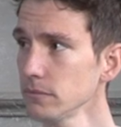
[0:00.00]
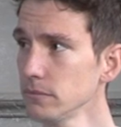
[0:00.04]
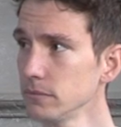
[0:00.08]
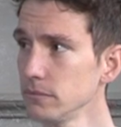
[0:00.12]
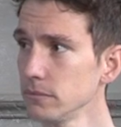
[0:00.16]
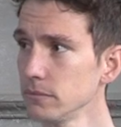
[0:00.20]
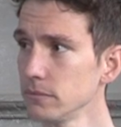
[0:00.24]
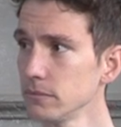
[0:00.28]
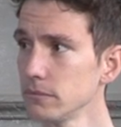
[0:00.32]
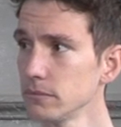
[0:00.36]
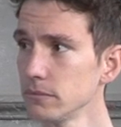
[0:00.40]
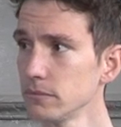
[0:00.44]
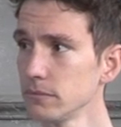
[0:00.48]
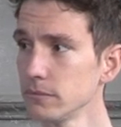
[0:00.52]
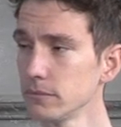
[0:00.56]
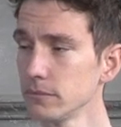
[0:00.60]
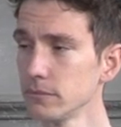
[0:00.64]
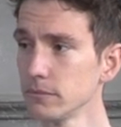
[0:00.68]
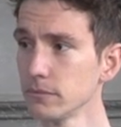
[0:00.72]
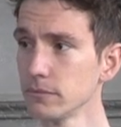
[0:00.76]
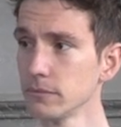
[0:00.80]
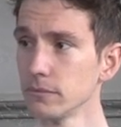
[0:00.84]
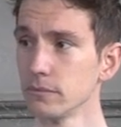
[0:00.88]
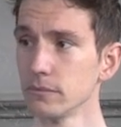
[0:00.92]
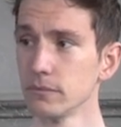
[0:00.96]

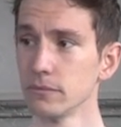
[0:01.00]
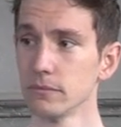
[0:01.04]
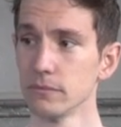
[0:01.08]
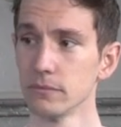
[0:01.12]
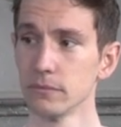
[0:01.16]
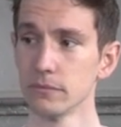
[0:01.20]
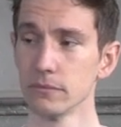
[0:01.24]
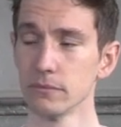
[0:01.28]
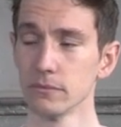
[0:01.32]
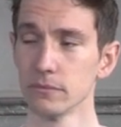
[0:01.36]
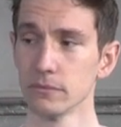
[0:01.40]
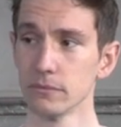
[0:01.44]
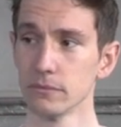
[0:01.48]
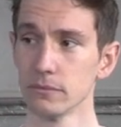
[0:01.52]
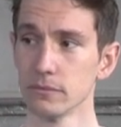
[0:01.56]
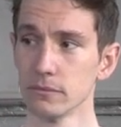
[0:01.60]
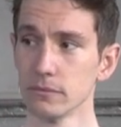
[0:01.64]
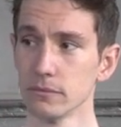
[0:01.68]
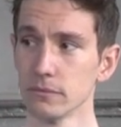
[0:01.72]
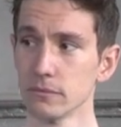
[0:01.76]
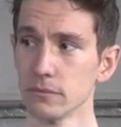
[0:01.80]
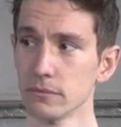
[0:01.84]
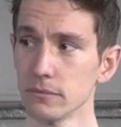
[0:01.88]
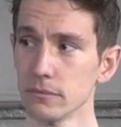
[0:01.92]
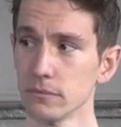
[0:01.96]

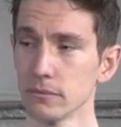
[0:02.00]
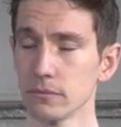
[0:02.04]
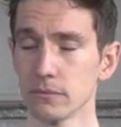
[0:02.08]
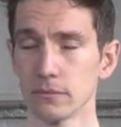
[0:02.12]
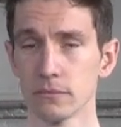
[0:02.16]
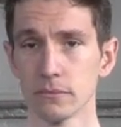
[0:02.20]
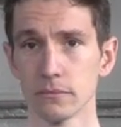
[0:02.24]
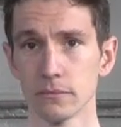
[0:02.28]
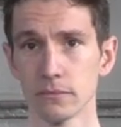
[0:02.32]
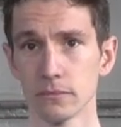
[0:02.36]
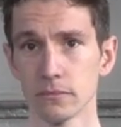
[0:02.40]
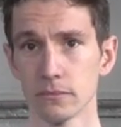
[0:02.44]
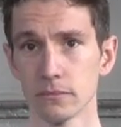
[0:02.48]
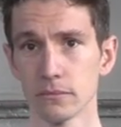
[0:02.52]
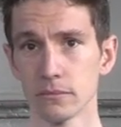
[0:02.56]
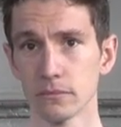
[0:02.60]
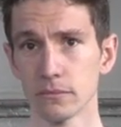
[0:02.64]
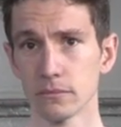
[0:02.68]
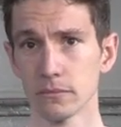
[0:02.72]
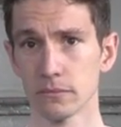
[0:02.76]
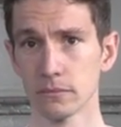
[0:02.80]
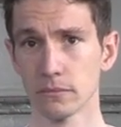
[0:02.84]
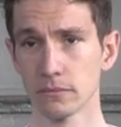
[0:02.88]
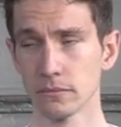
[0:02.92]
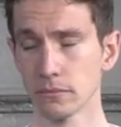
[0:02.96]

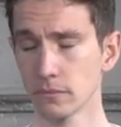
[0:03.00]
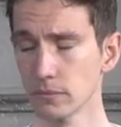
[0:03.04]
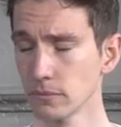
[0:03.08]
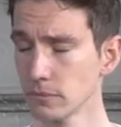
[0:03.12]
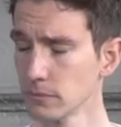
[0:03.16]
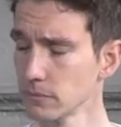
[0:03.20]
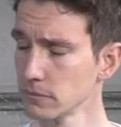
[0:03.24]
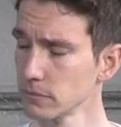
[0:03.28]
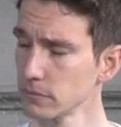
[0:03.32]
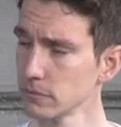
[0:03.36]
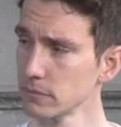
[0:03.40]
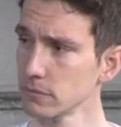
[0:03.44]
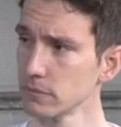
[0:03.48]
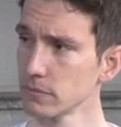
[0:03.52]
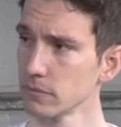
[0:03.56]
This person isn't speaking.